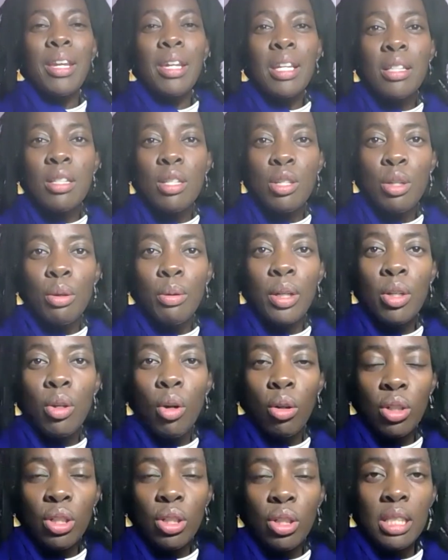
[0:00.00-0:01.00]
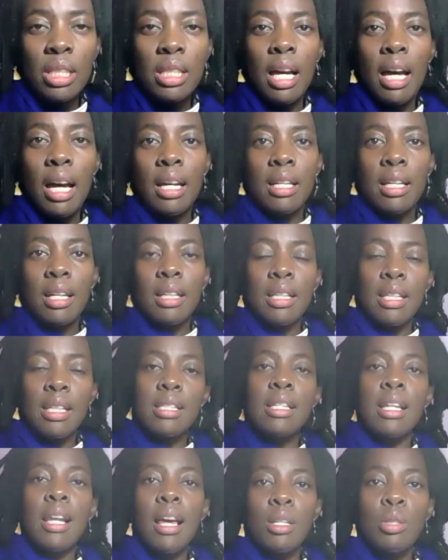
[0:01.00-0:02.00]
And we need to do it not just at an
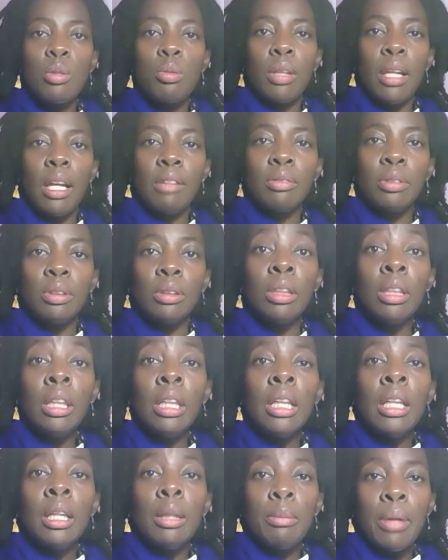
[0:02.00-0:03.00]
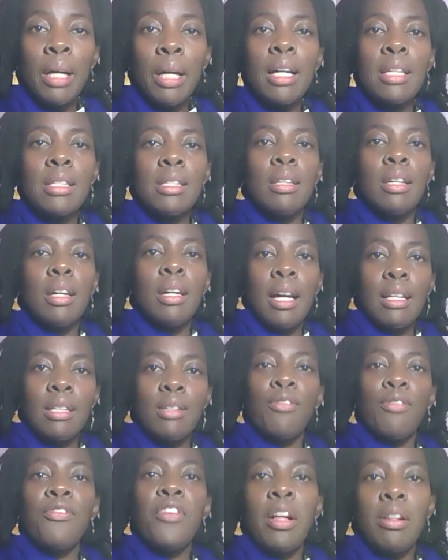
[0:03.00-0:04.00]
intellectual level, but
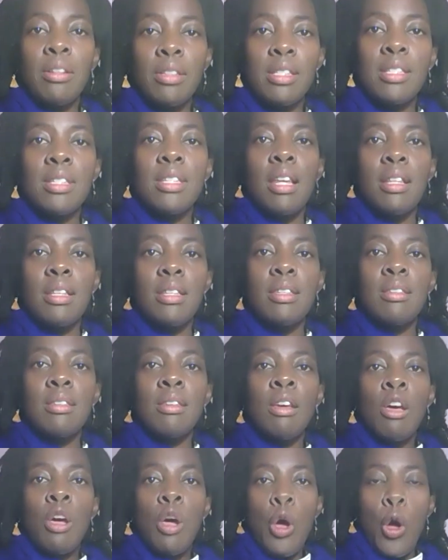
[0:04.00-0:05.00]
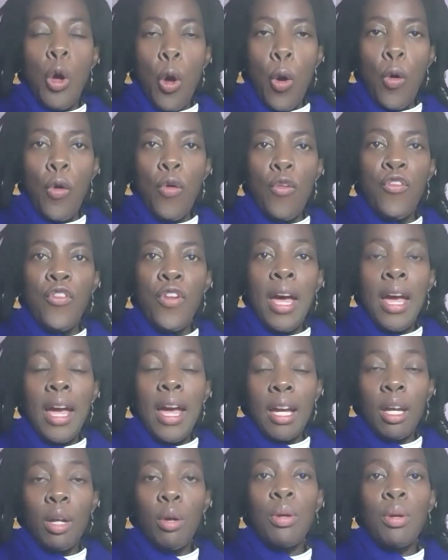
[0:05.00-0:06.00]
at a felt sense of
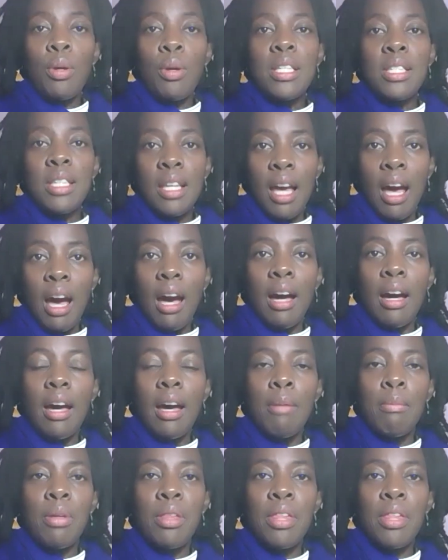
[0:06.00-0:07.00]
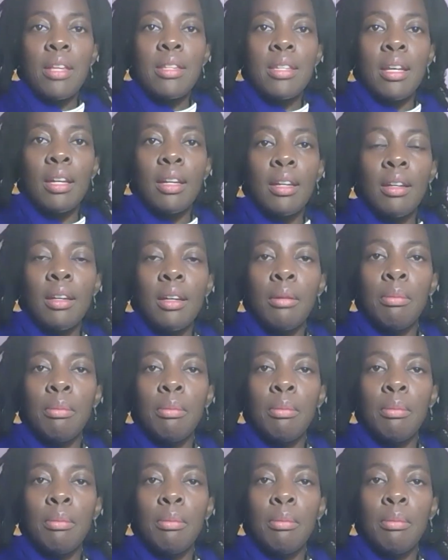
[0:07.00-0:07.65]
increasing our empathetic